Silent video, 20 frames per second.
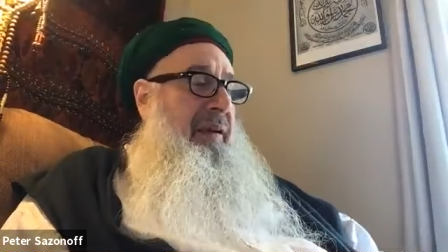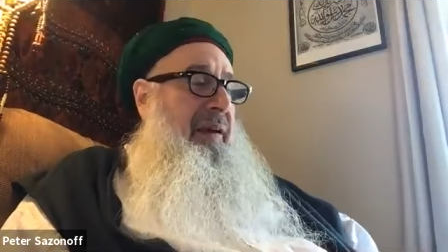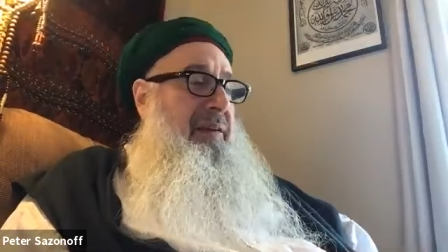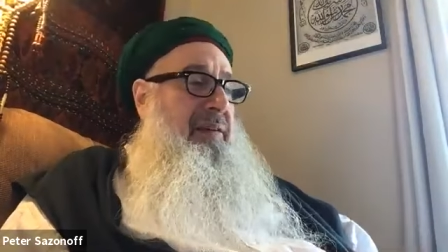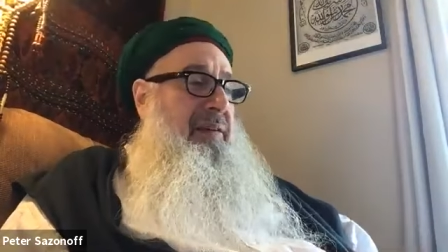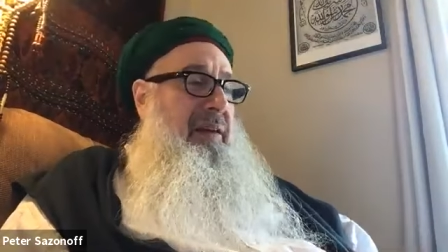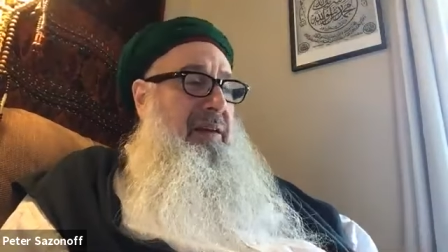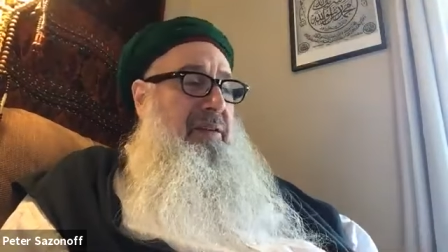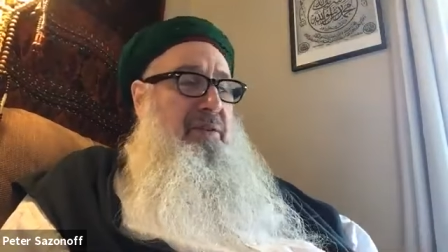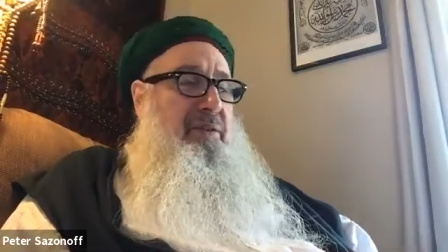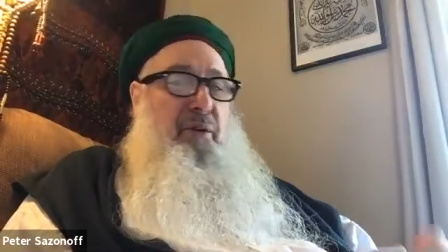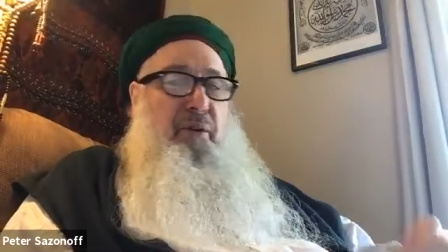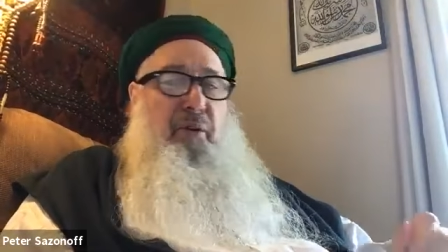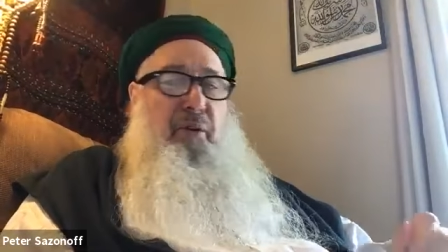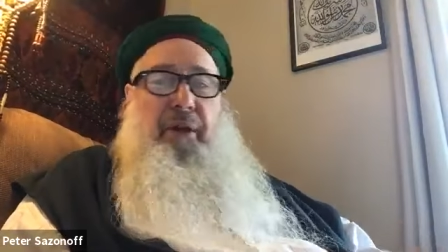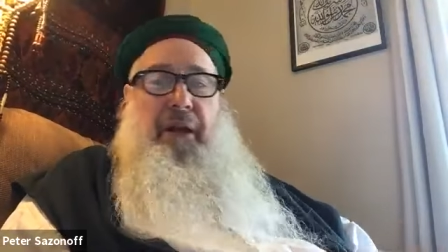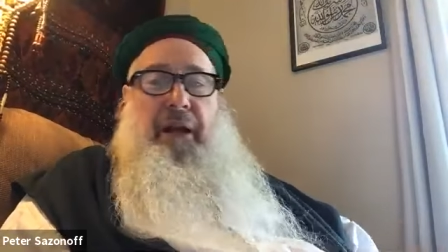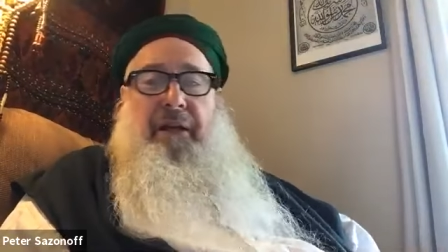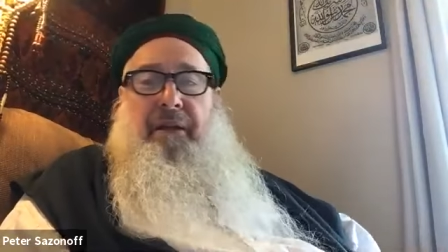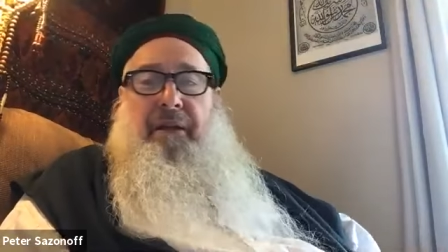I say, is it a
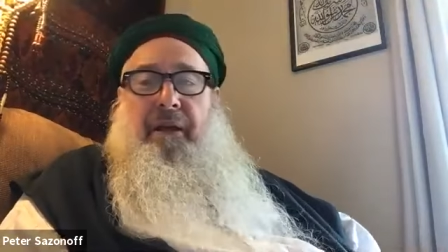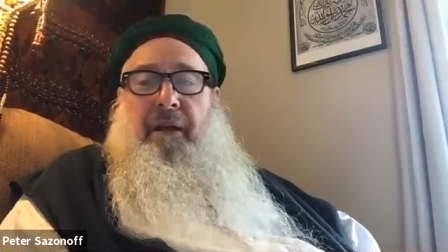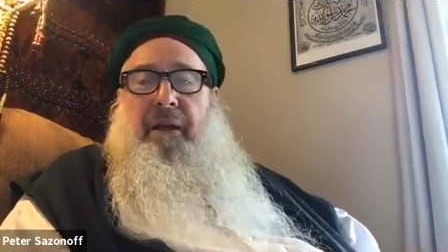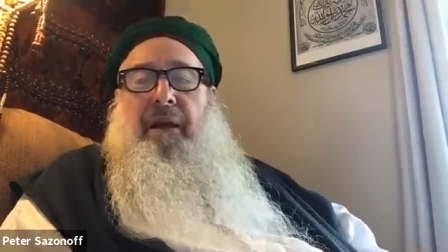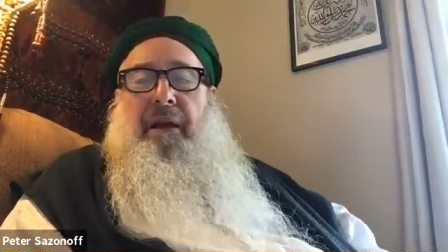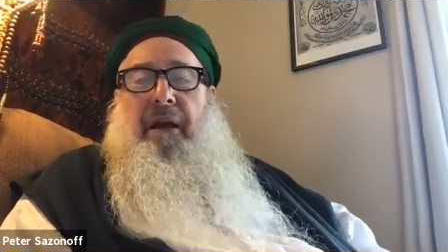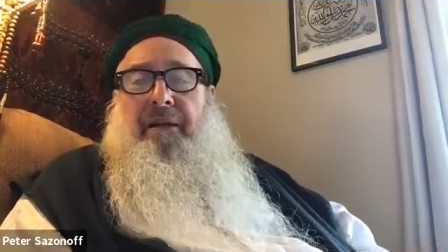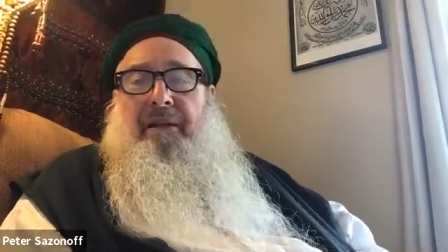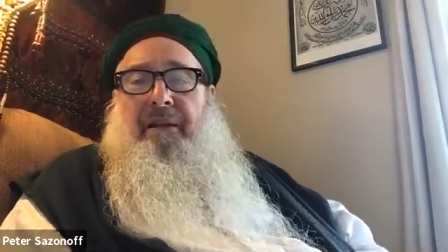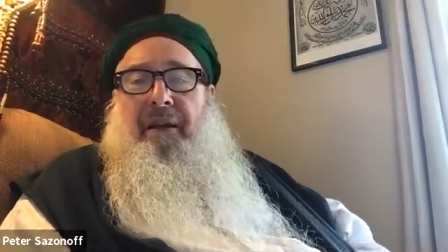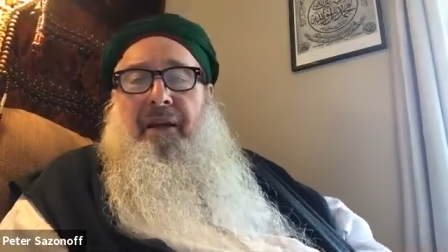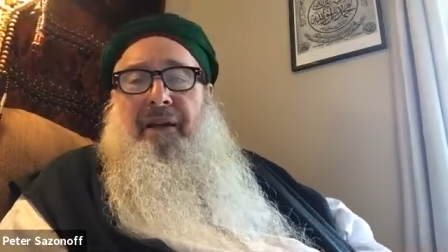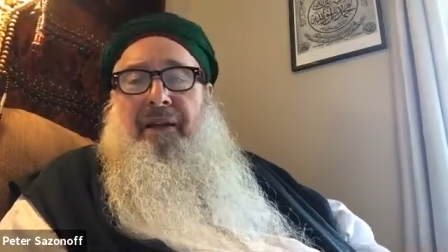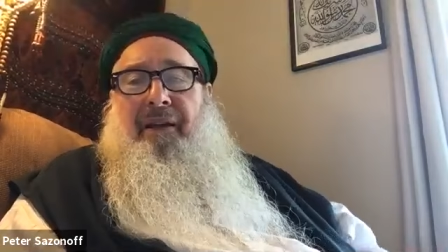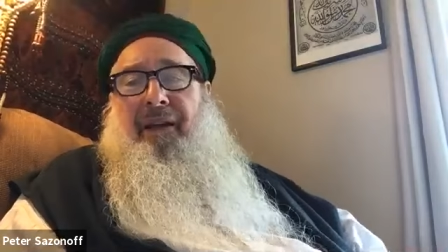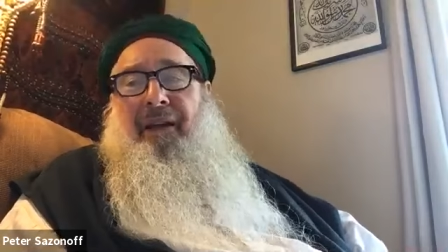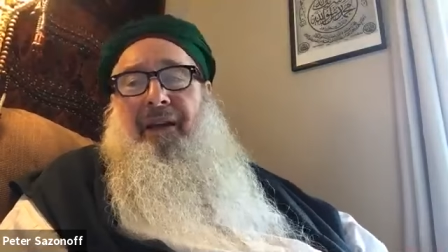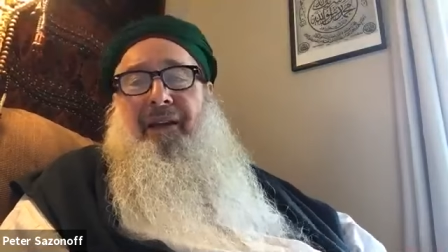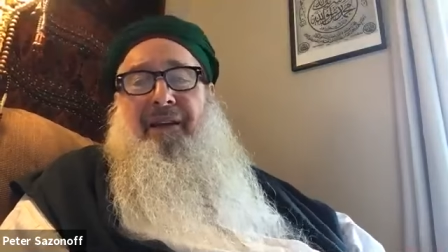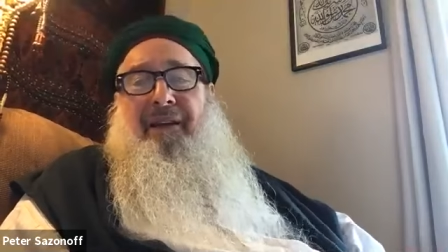good idea, Ya
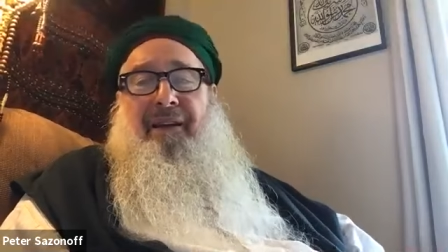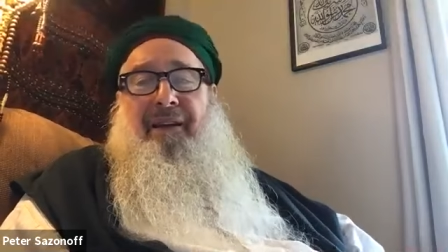Sayyidi?